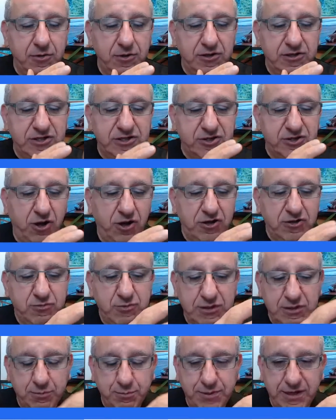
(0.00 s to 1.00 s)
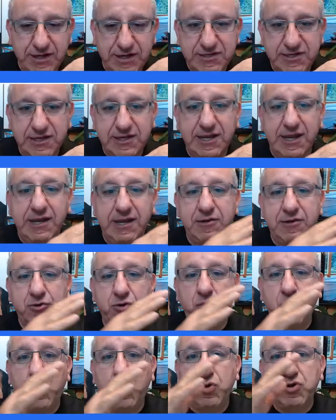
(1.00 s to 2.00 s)
starts with the basic and
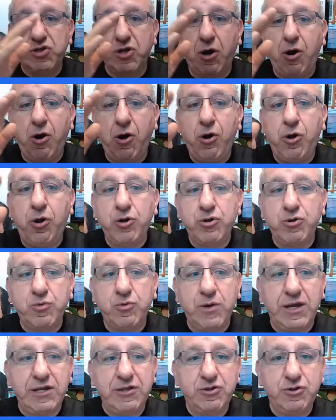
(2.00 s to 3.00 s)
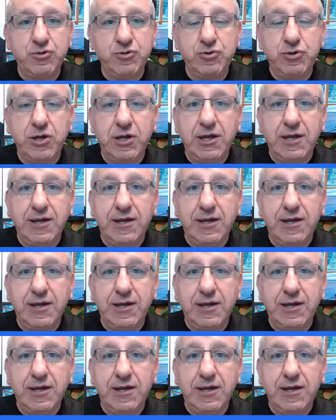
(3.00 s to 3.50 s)
goes all the way to